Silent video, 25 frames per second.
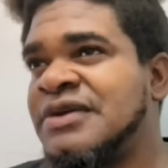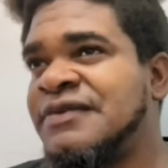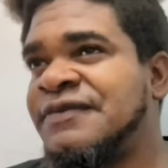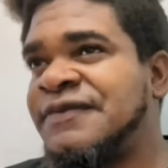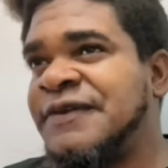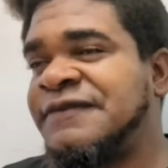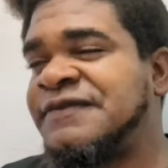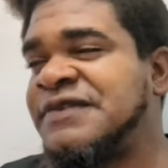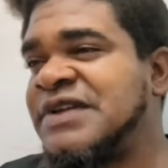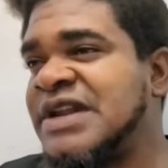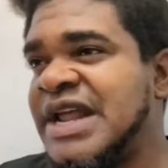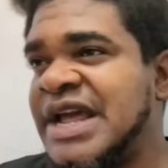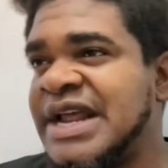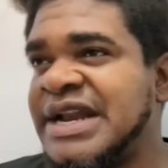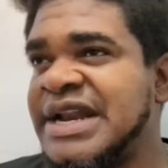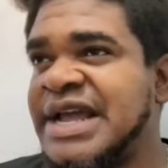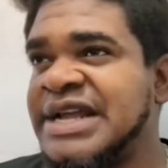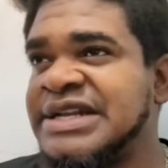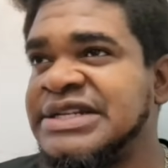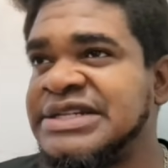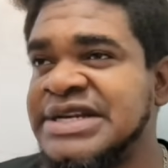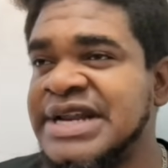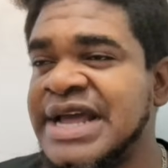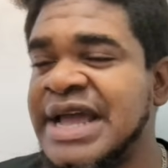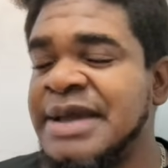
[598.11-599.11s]

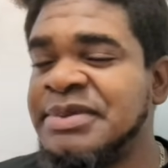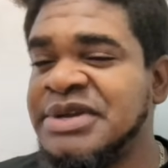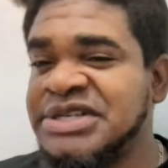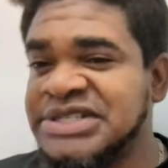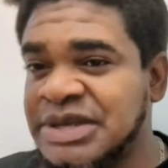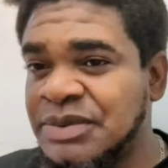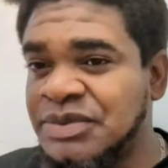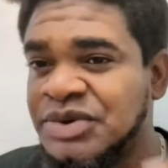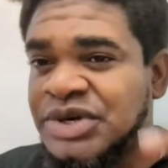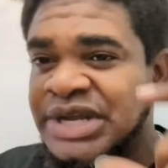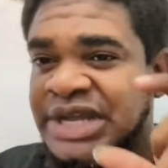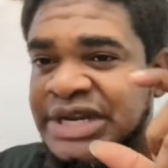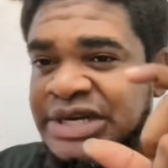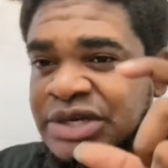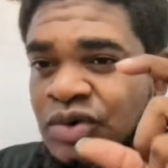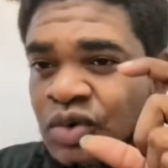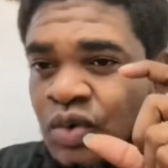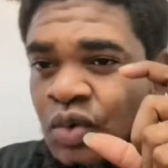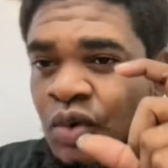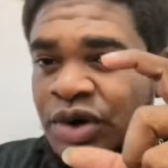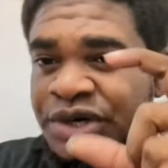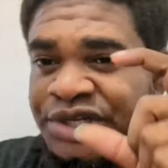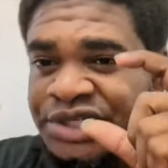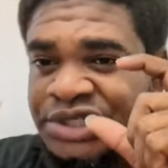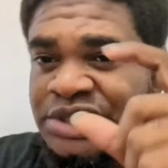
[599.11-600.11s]
59.99 because I want to get the
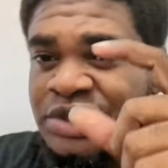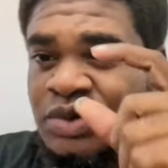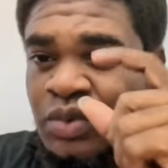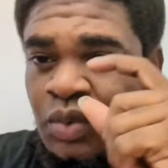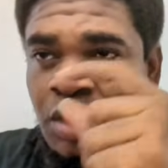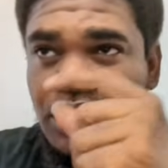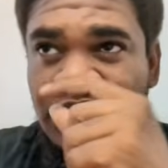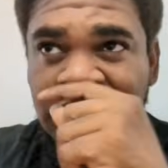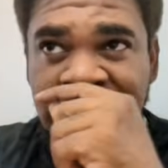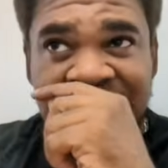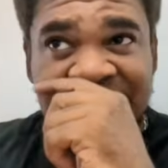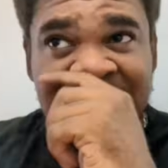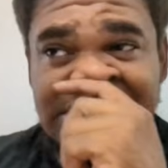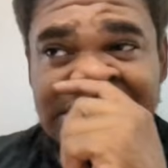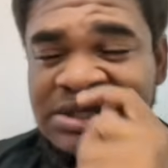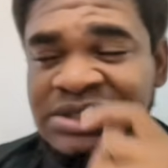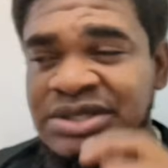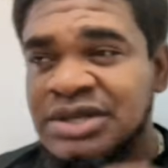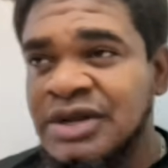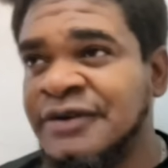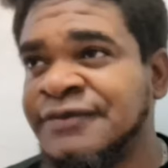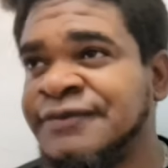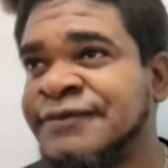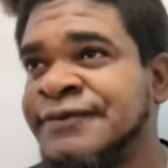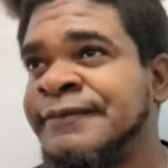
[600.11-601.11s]
quality ones
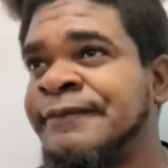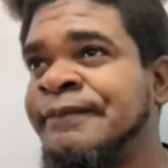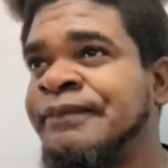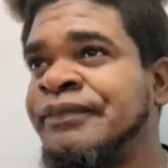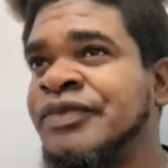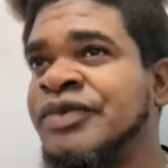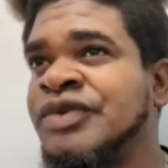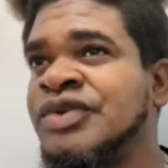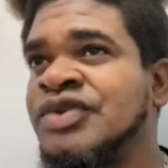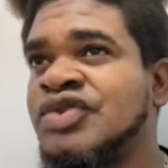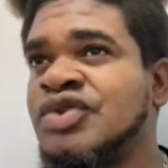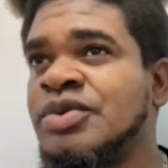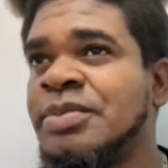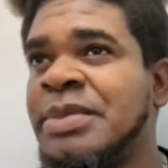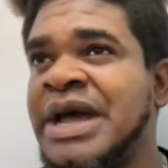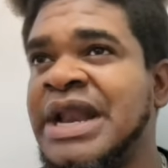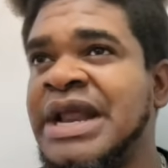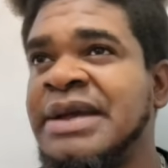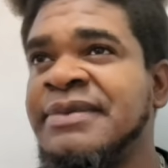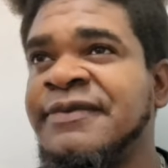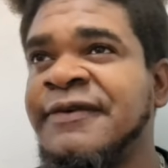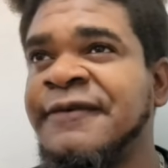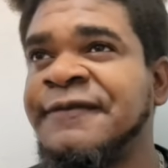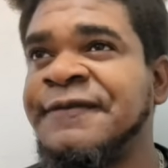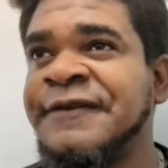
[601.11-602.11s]
stuff. So buy
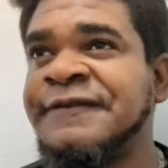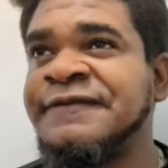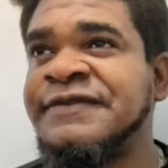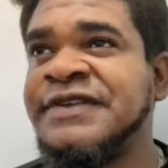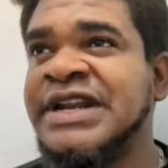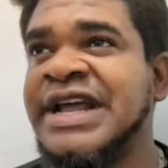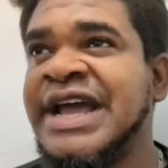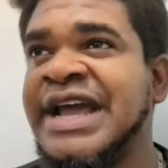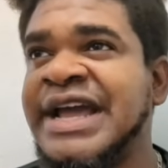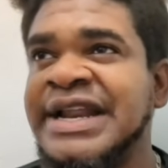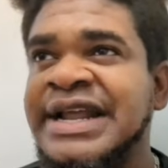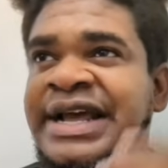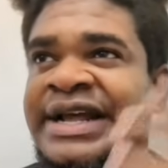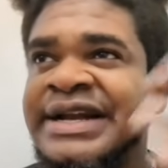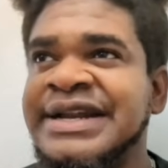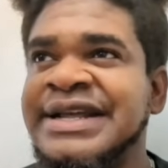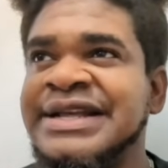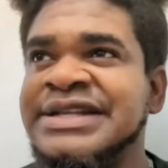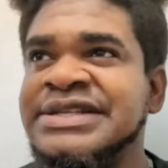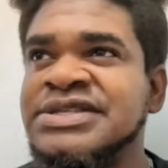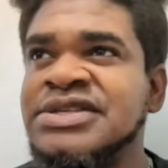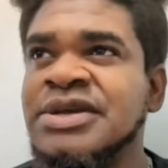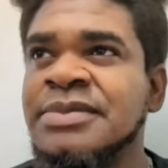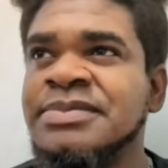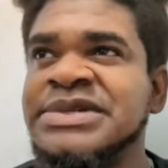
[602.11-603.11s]
them for 59 and
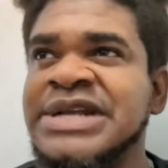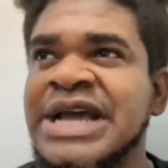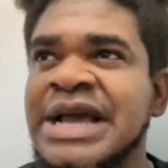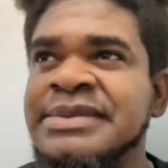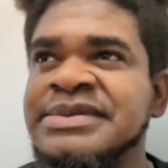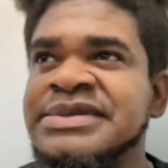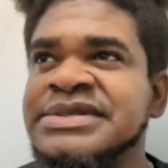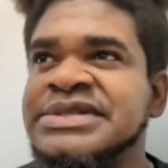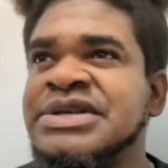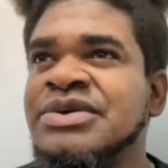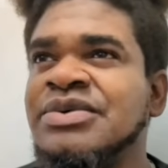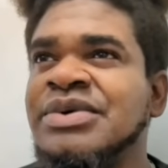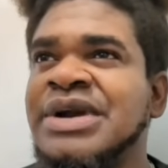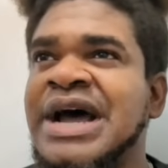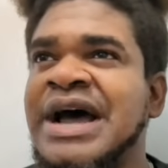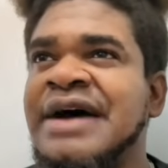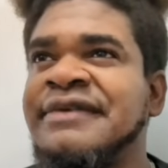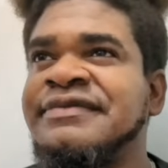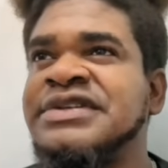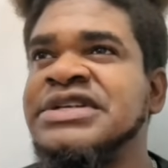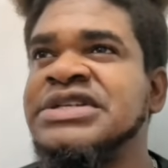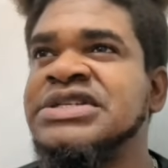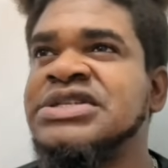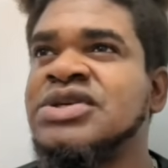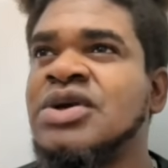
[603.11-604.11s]
then sometimes they would
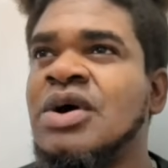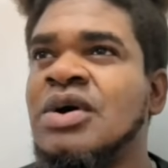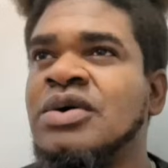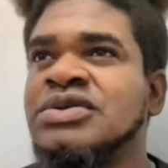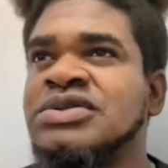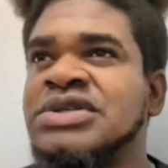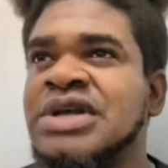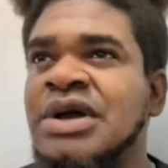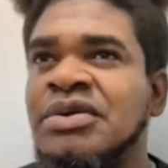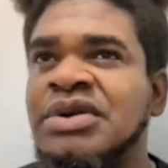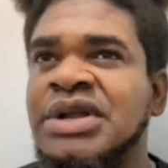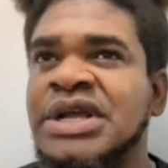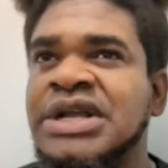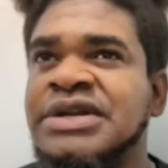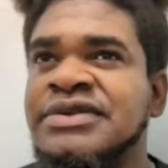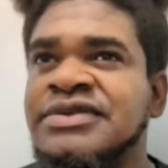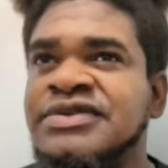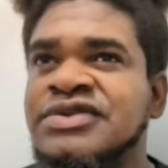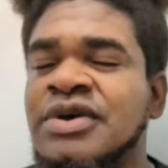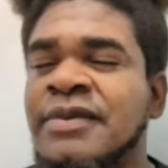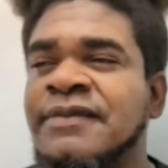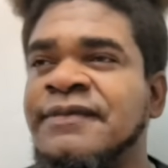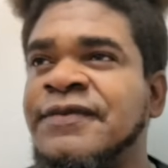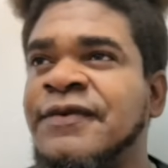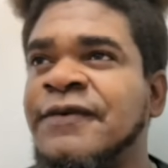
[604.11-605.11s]
have discounts. I'll get
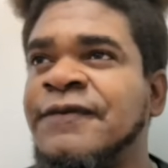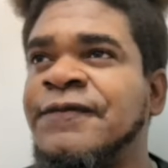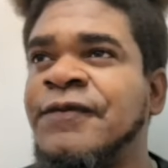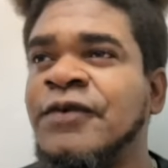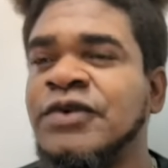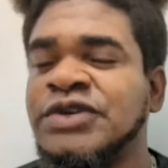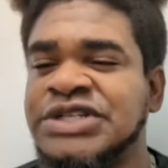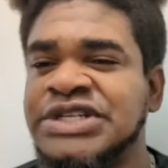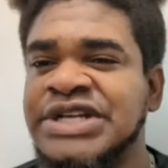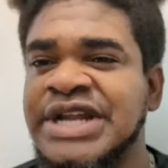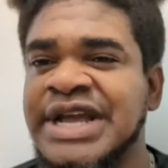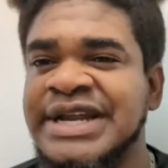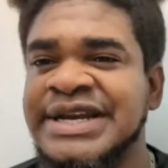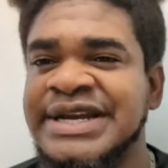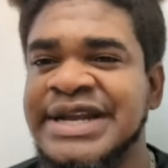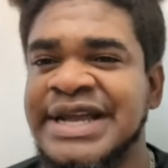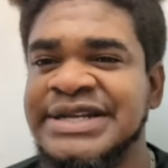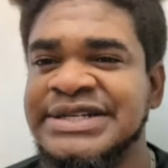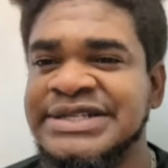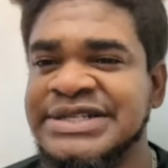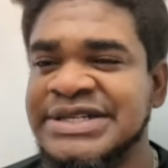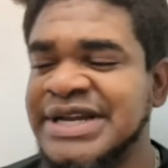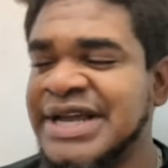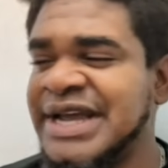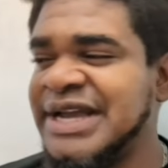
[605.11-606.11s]
some for
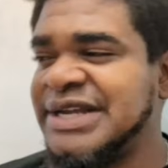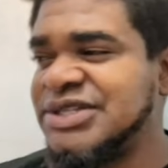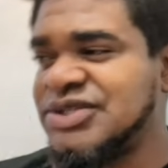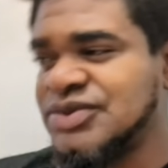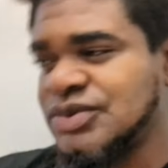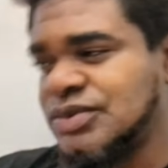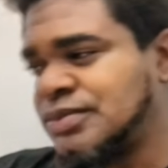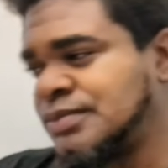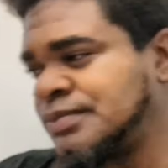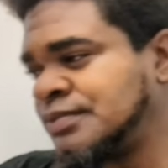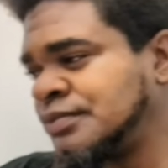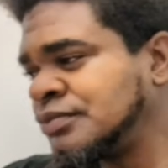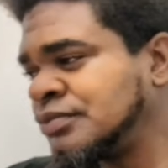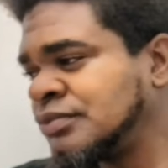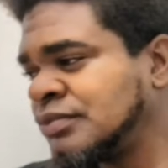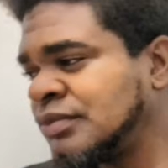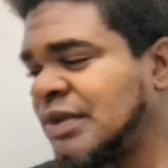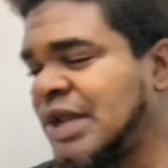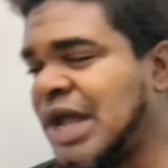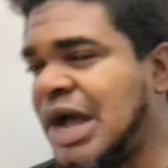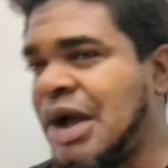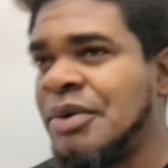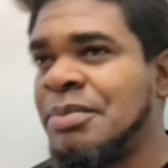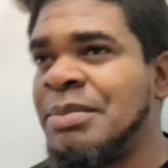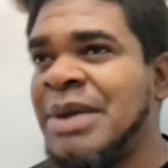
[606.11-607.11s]
49.99. So
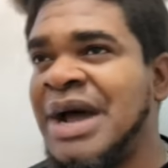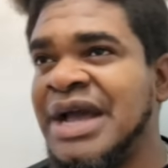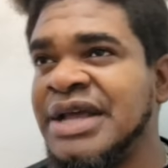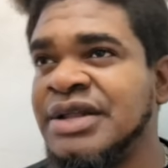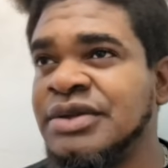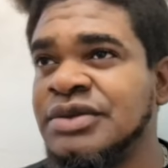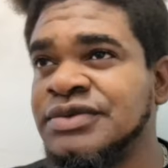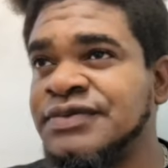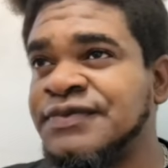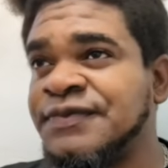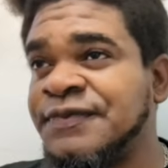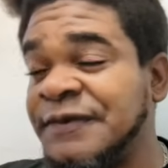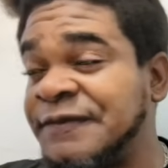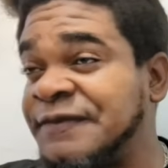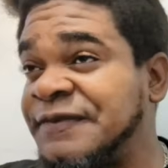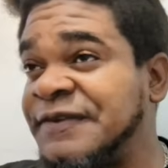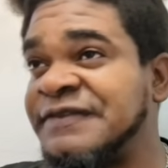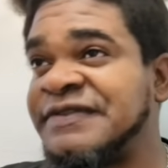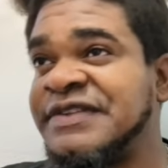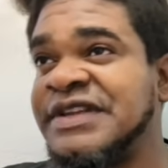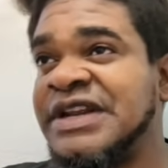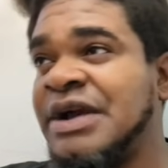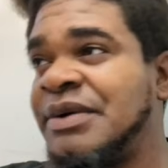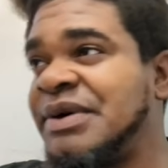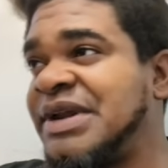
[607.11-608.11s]
I'll buy those
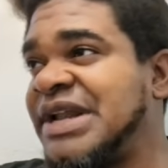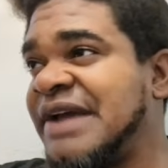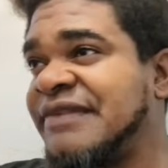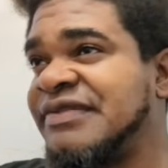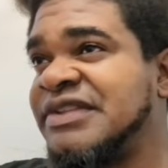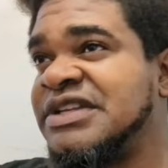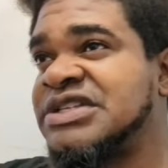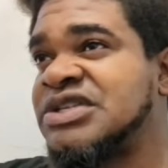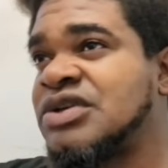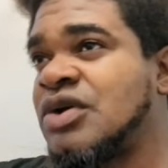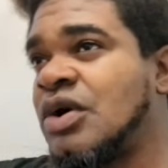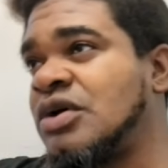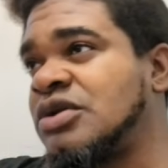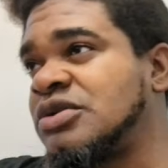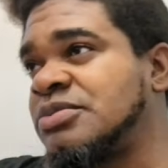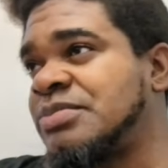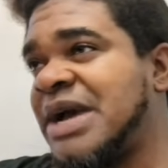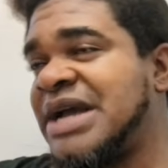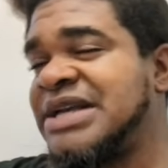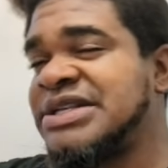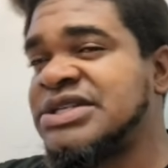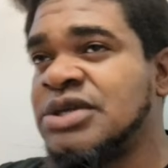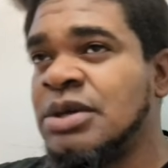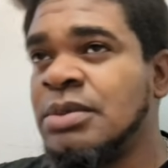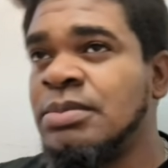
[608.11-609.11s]
59 when they have discount,
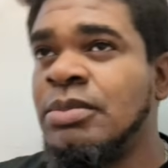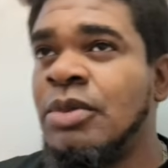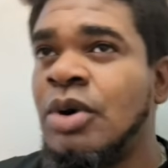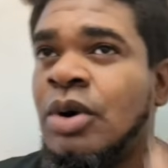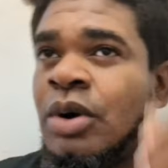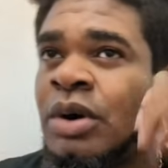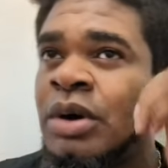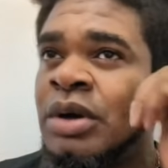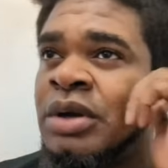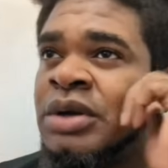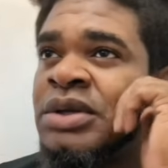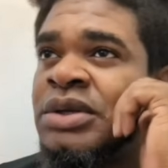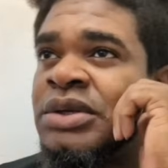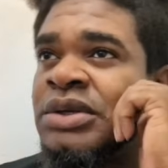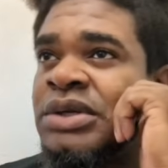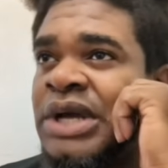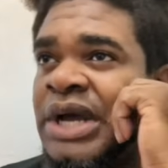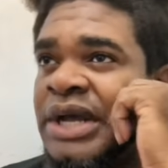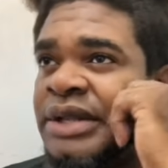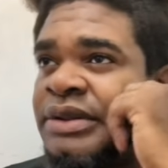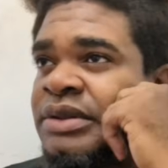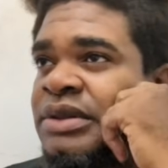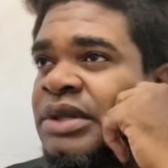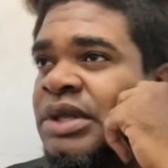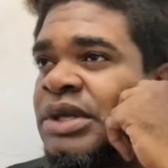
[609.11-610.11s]
buy some more
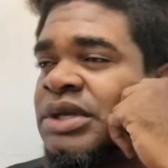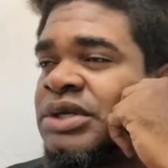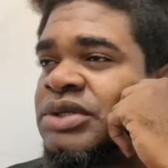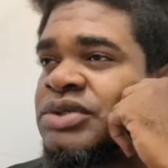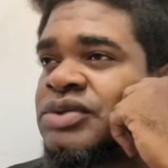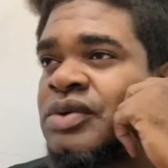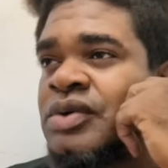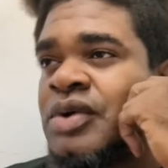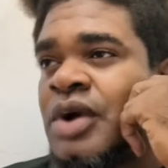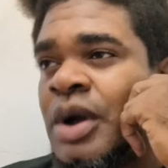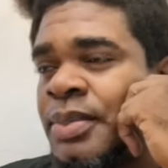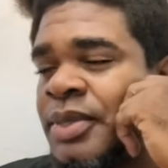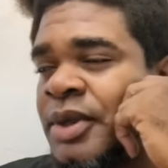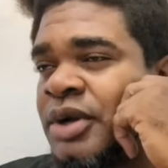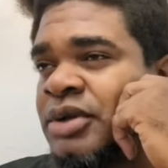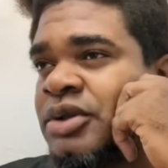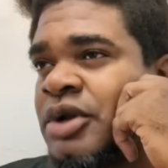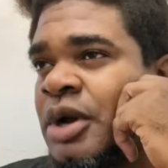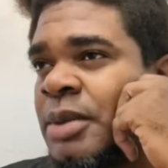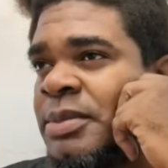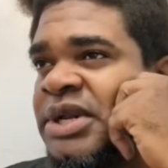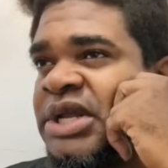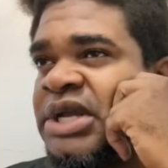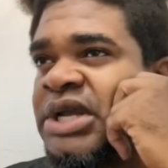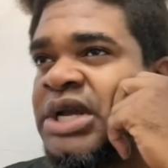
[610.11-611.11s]
and things. So come down
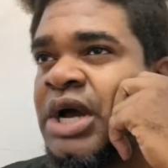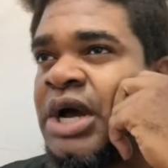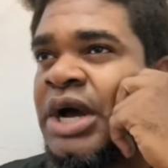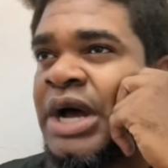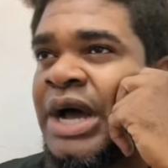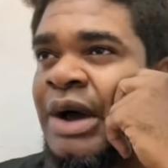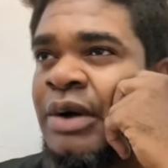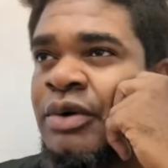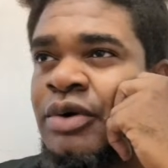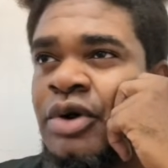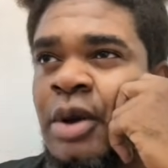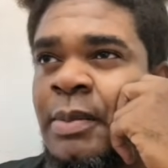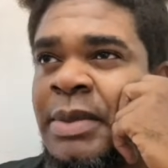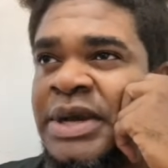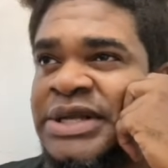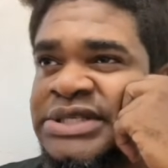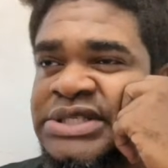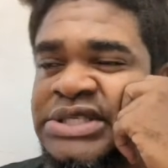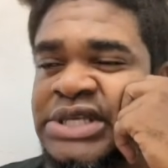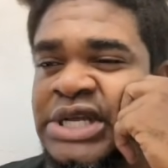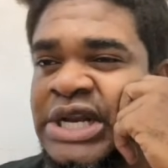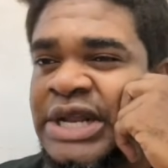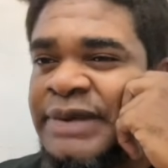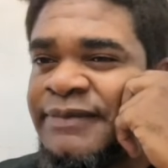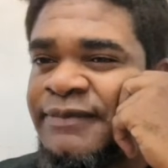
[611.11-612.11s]
Dominica, I'll come and
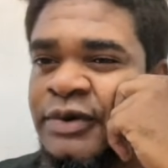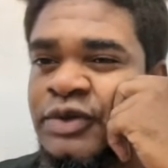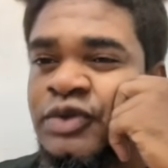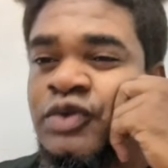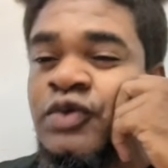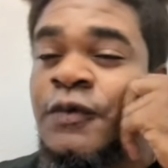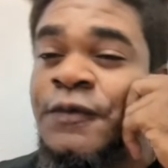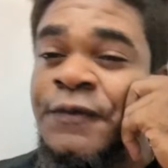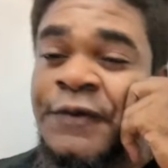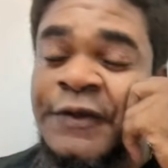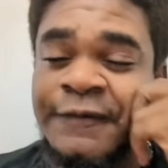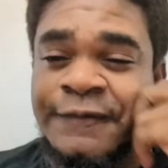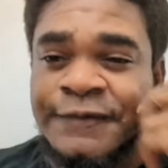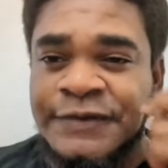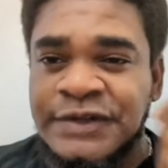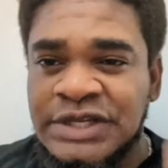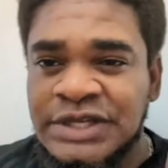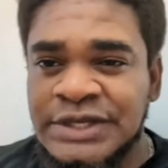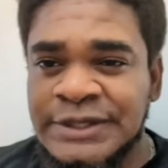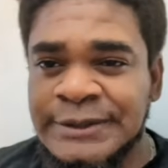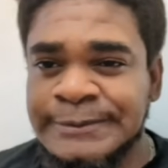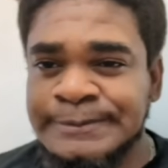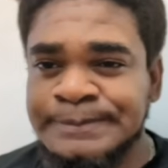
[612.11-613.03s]
sell them for 250.